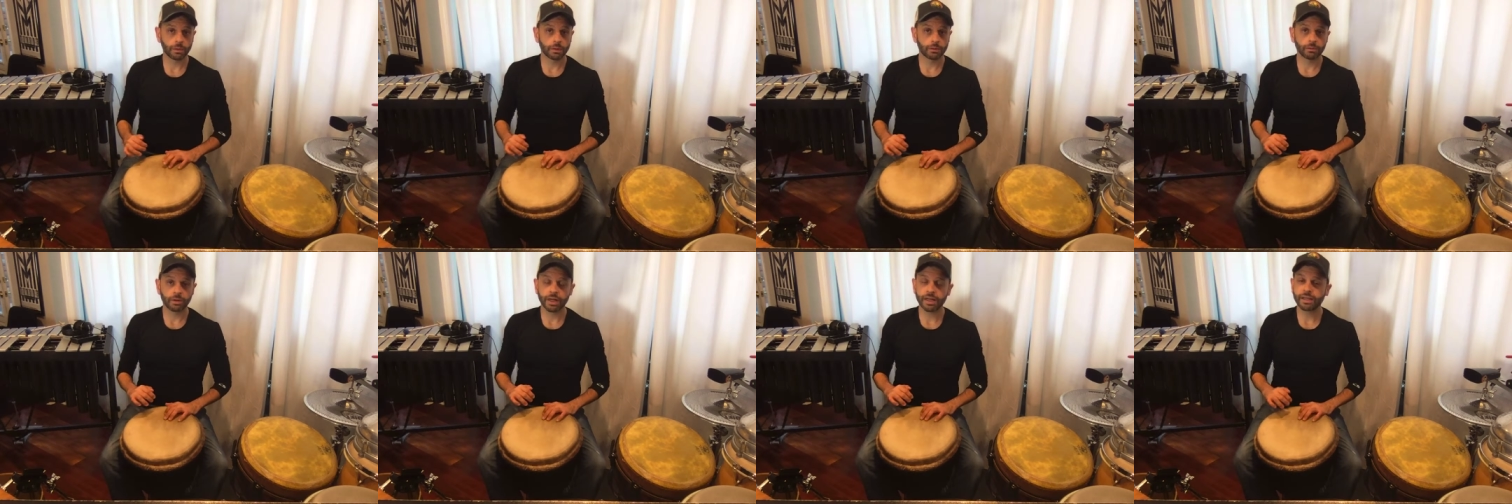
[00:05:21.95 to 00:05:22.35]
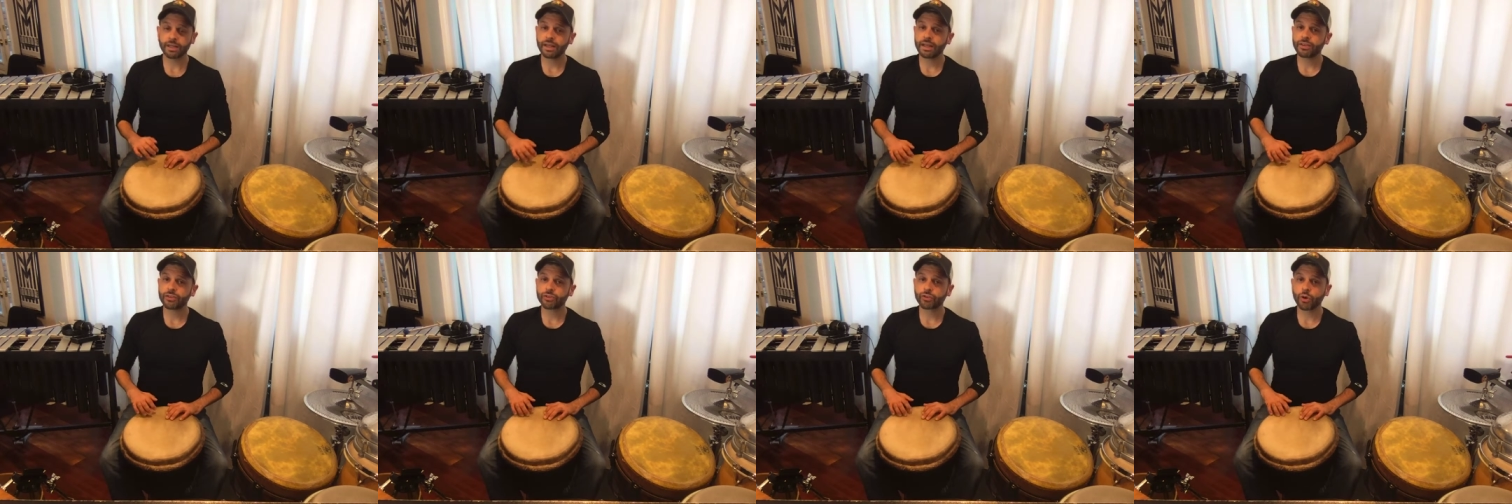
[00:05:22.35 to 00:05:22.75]
Right?
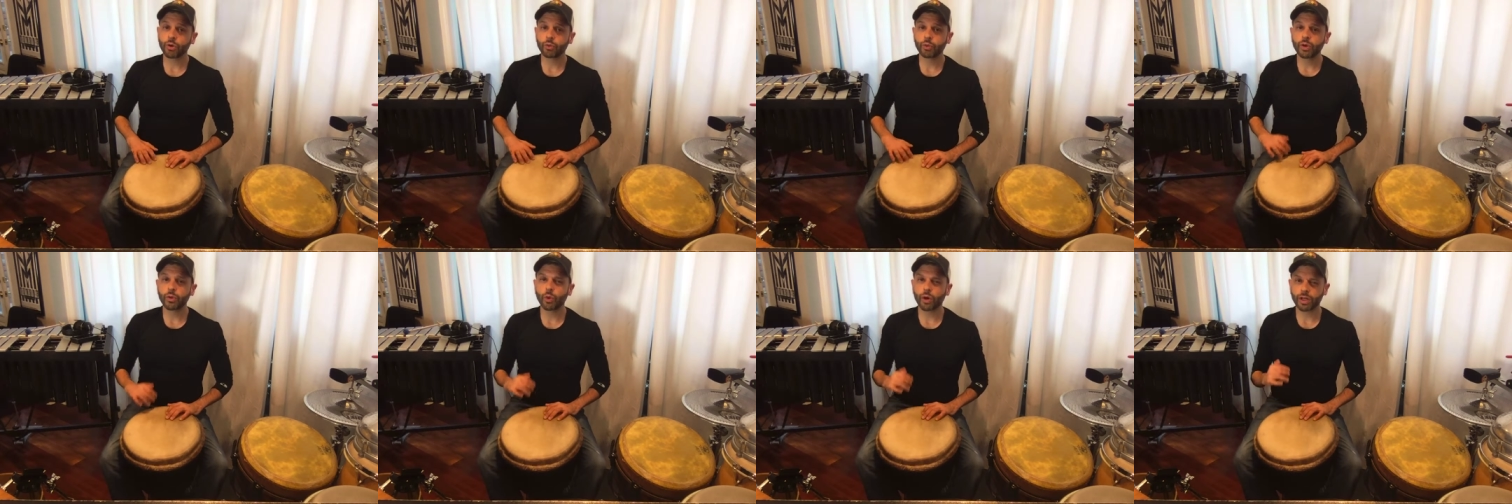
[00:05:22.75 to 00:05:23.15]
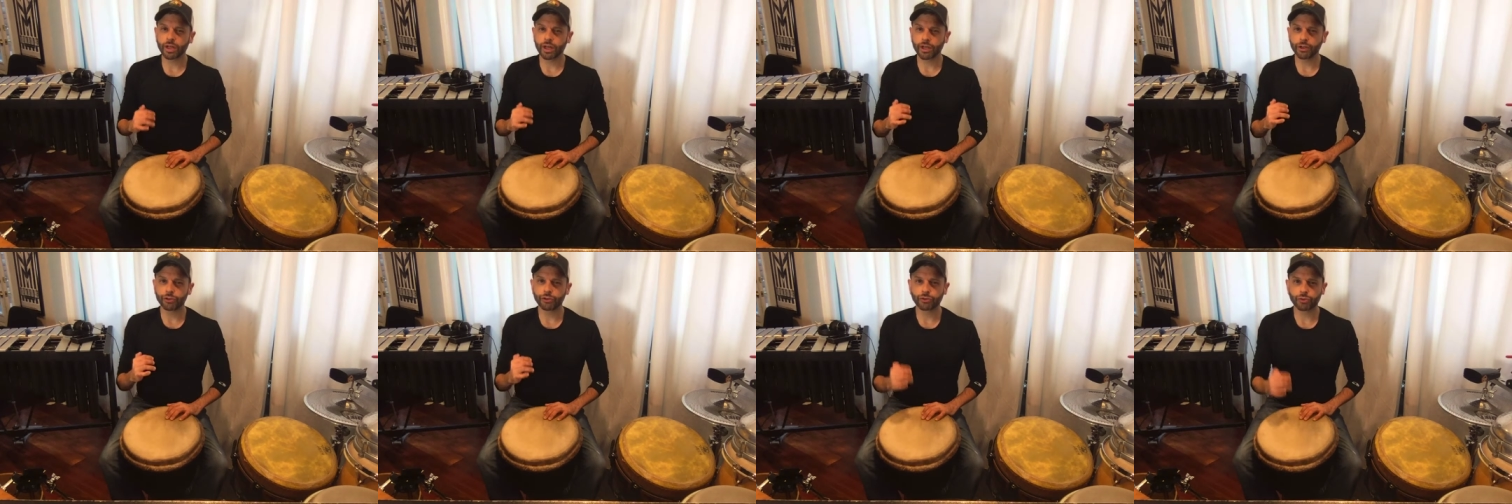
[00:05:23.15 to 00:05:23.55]
So we want a
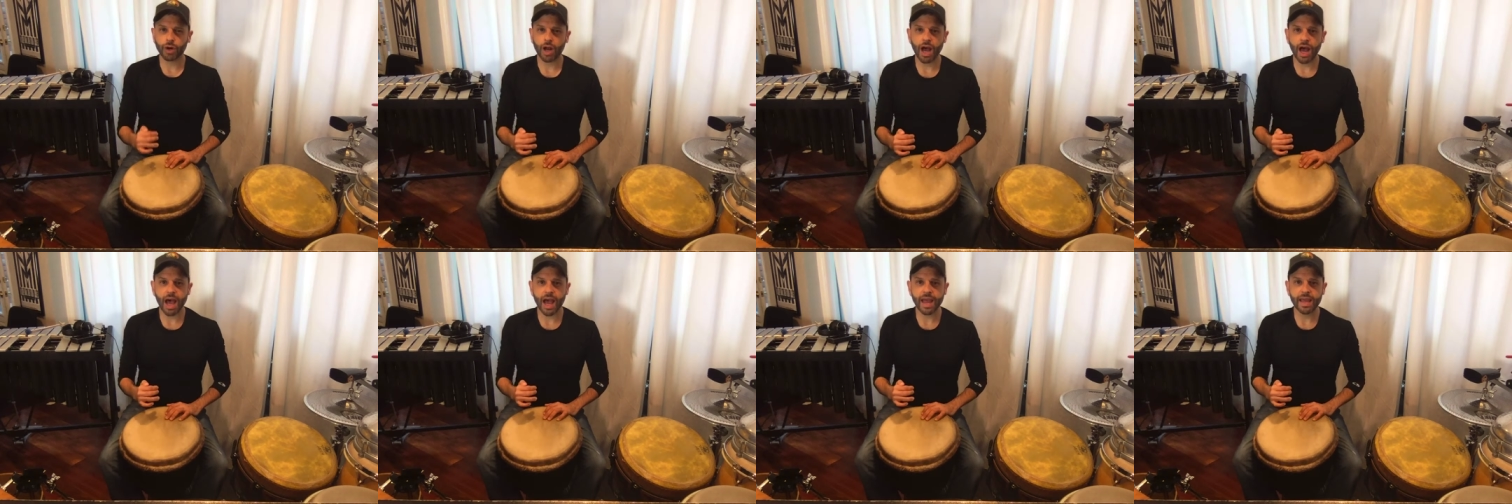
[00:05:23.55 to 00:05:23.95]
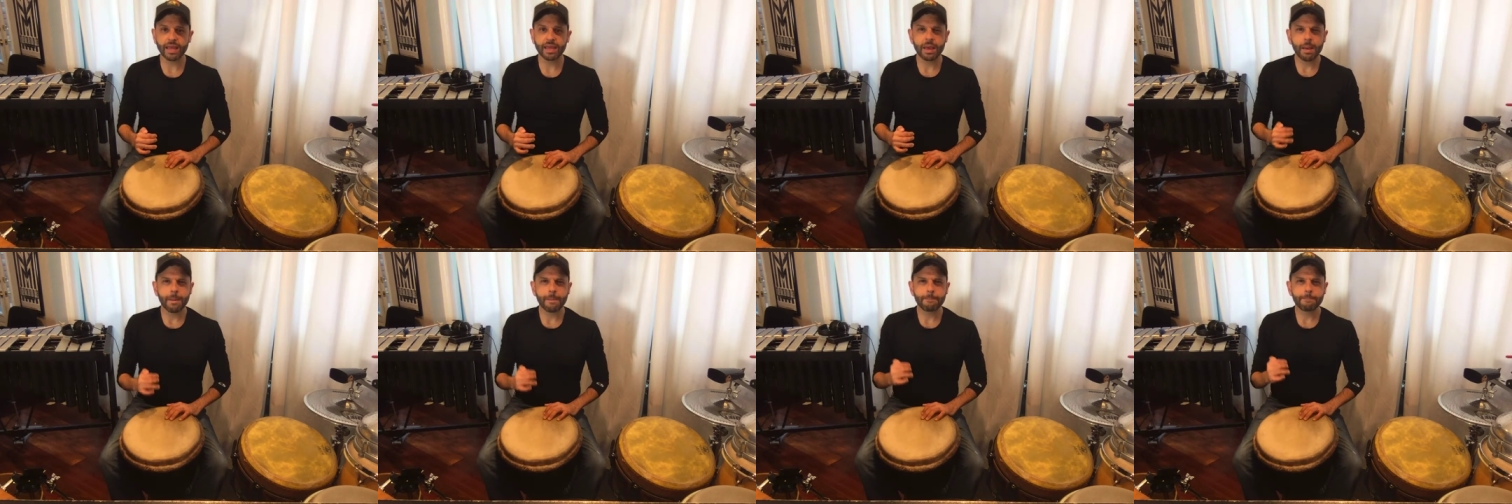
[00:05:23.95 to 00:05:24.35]
dry,
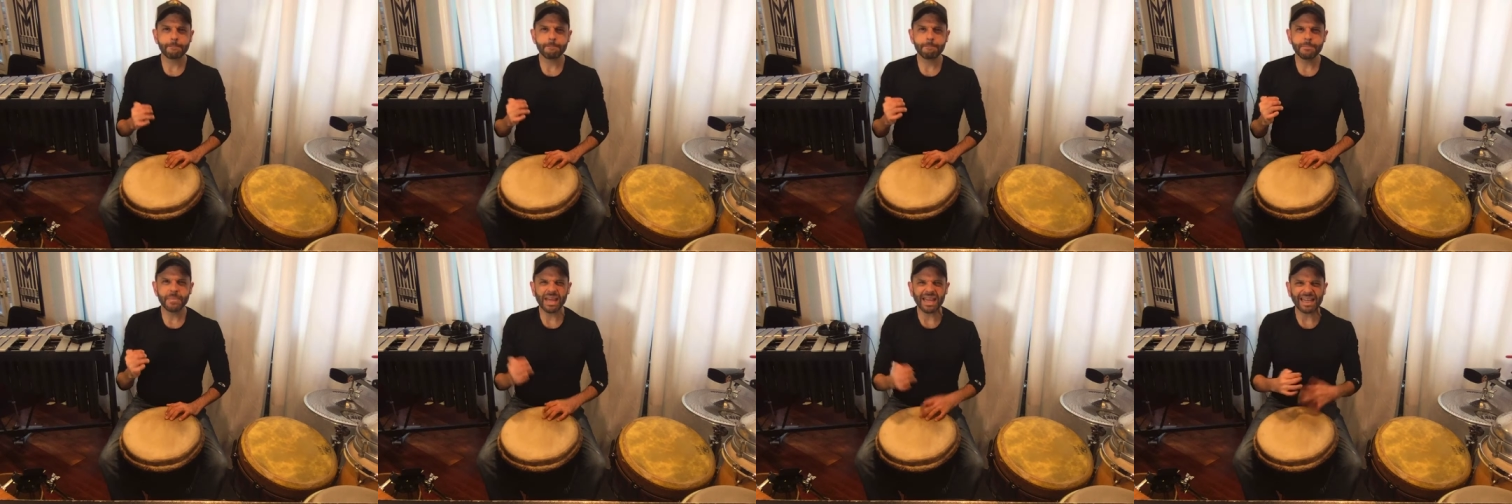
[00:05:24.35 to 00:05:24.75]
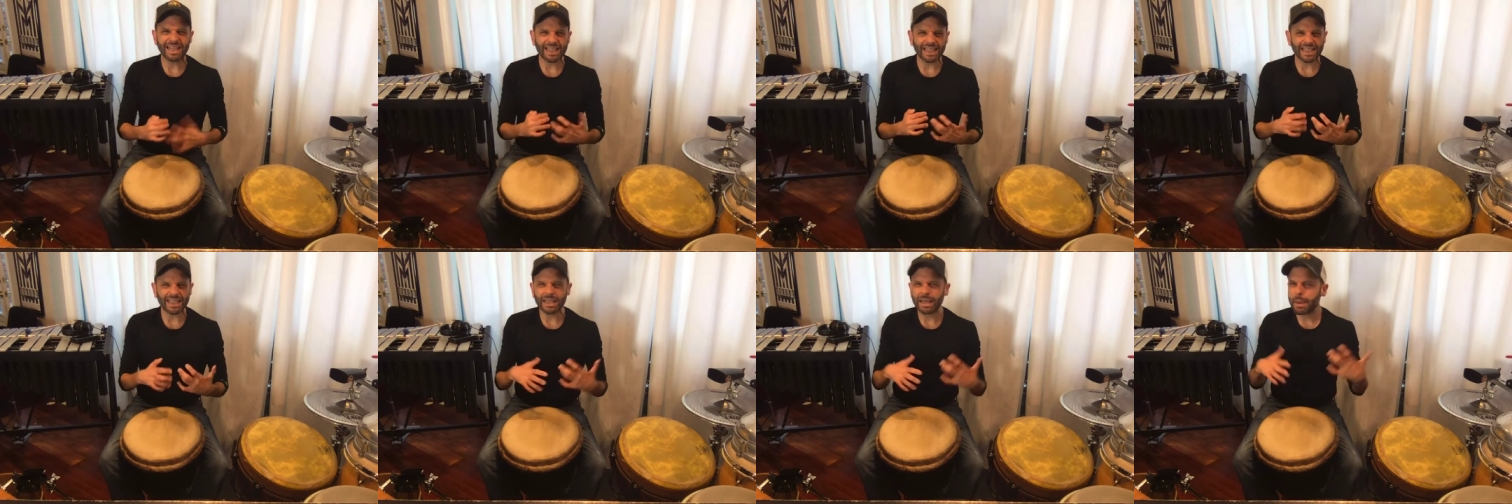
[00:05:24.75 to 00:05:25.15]

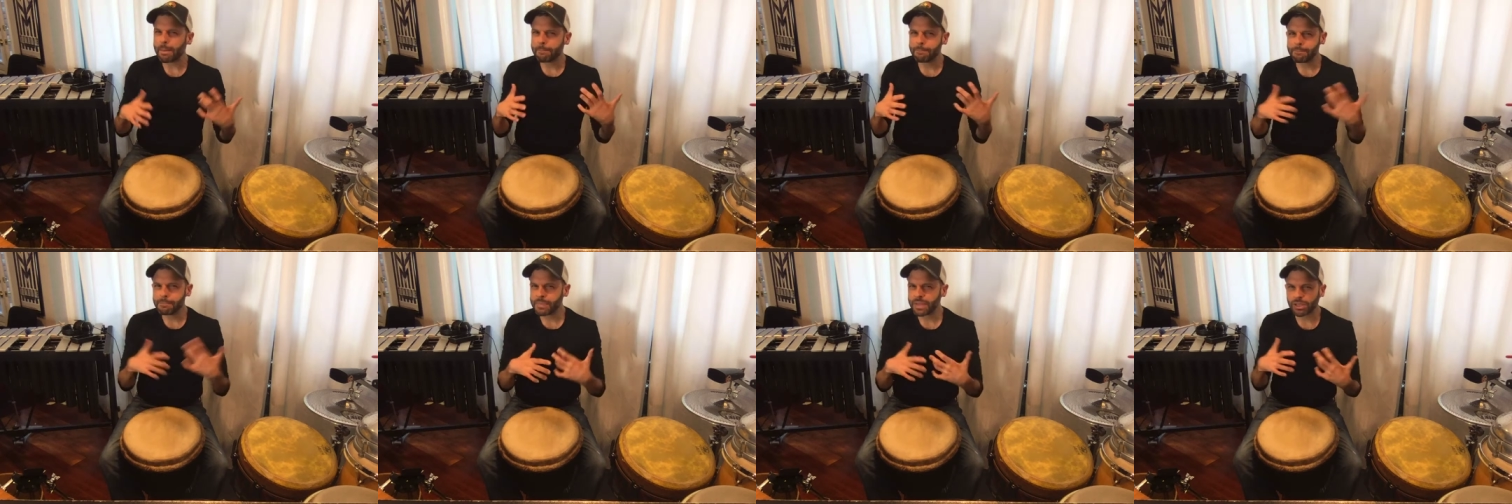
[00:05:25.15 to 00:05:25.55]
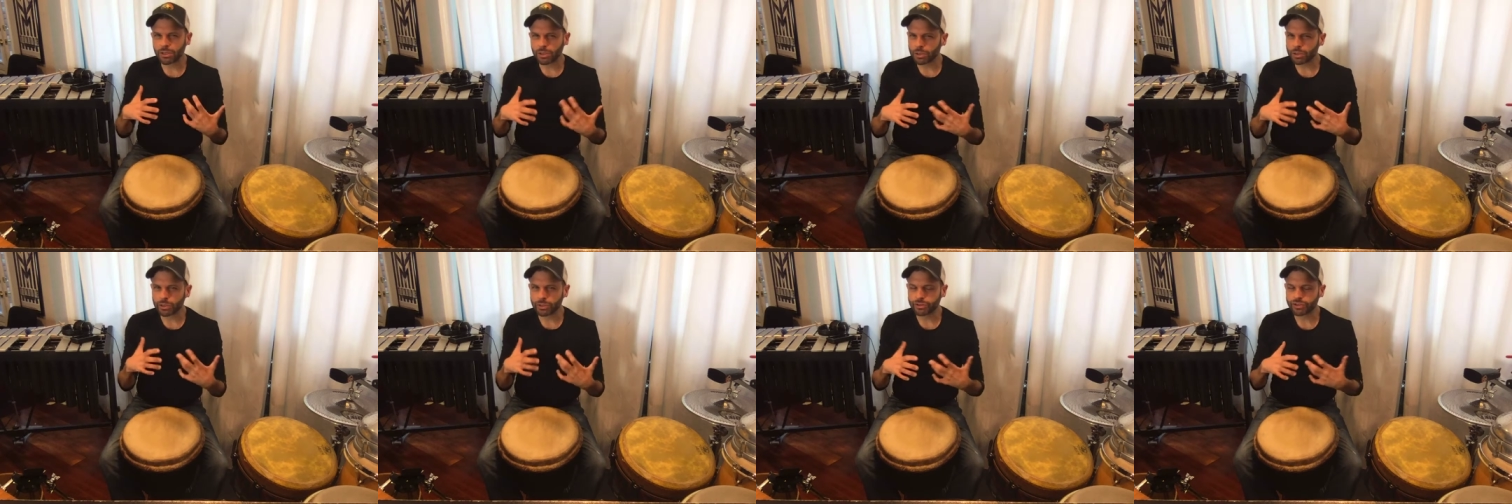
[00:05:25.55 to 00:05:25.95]
meaty,
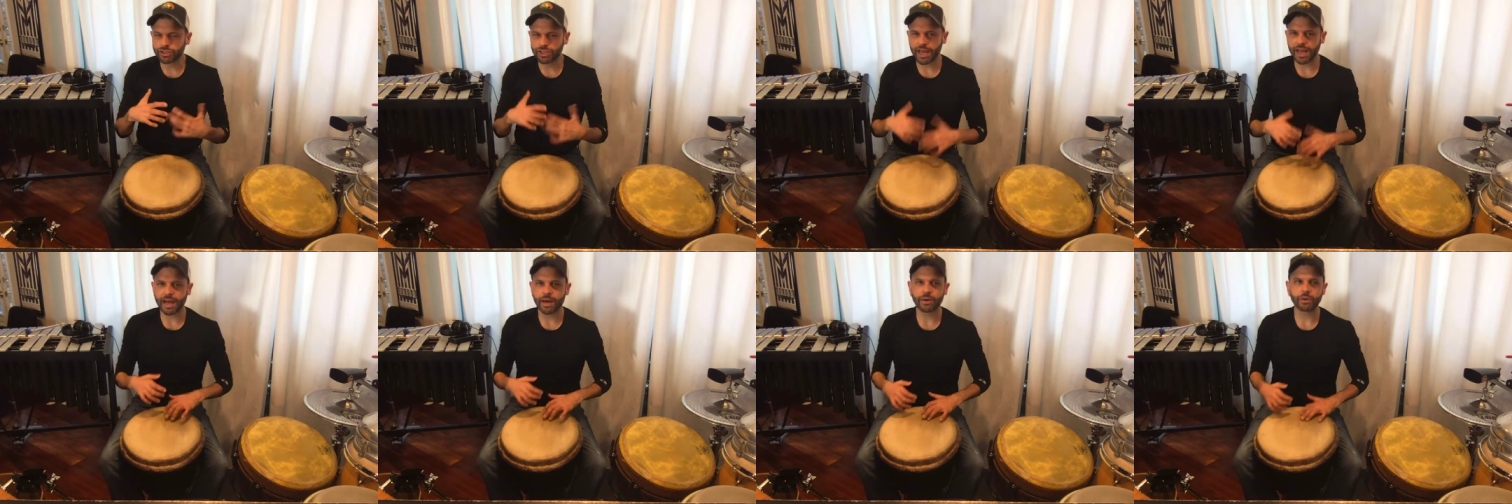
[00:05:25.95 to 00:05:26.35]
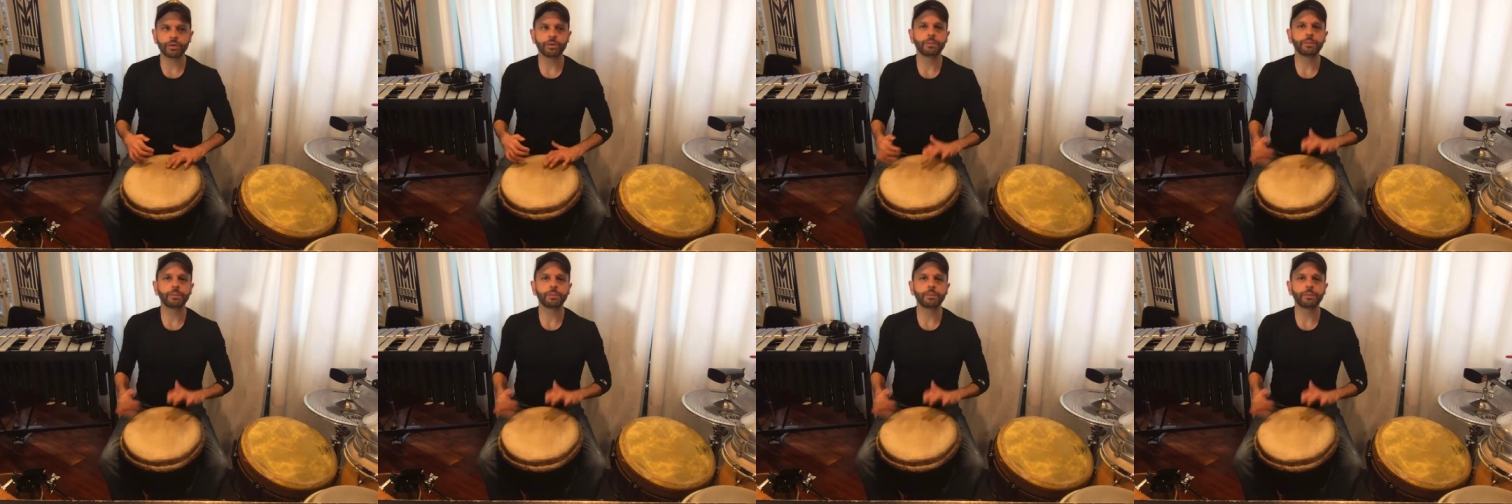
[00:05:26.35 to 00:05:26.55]
middle sound.